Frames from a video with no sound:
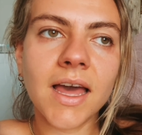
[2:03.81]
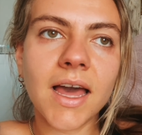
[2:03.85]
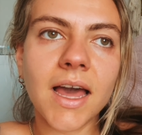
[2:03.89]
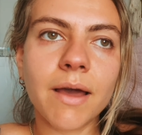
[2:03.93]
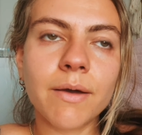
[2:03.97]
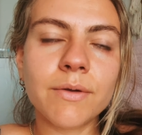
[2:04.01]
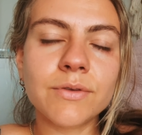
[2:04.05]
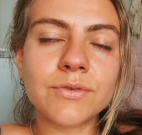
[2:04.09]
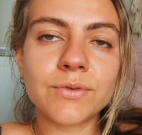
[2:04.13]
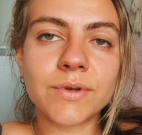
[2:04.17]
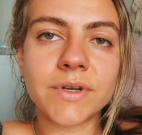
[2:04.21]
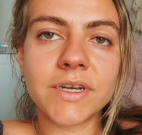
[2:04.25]
I
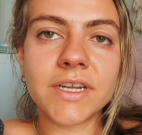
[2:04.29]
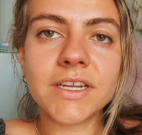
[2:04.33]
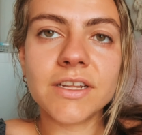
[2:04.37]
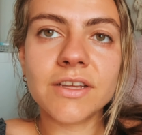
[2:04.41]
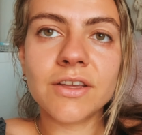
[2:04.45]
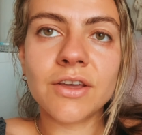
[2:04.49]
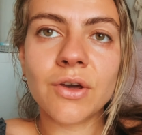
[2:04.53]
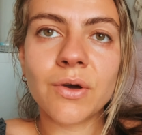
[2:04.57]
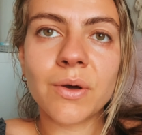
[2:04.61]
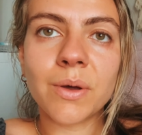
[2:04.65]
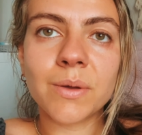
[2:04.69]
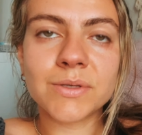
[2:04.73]
was ready to
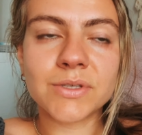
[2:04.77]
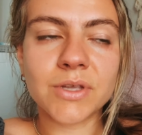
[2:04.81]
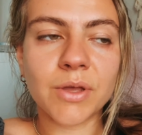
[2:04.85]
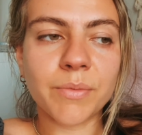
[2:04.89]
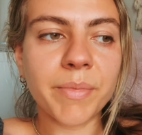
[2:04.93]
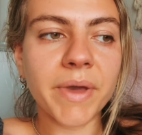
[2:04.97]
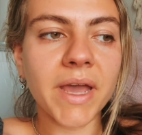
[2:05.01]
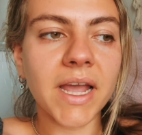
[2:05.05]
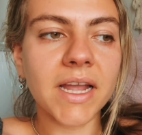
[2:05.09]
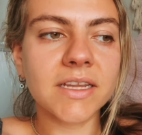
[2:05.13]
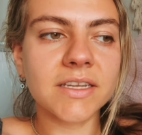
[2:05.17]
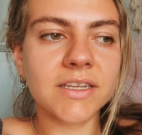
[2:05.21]
go. I was all
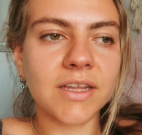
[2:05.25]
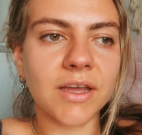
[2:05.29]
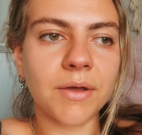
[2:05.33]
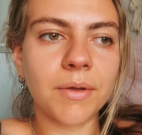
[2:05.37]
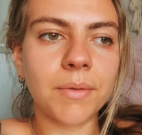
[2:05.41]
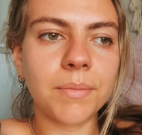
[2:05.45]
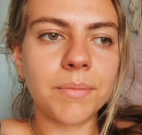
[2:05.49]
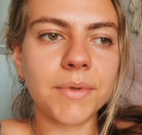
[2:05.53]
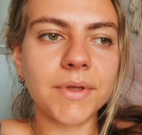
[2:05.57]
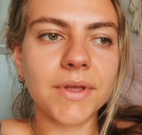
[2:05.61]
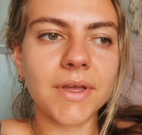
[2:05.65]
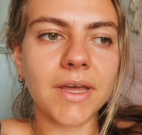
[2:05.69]
packed
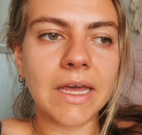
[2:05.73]
up.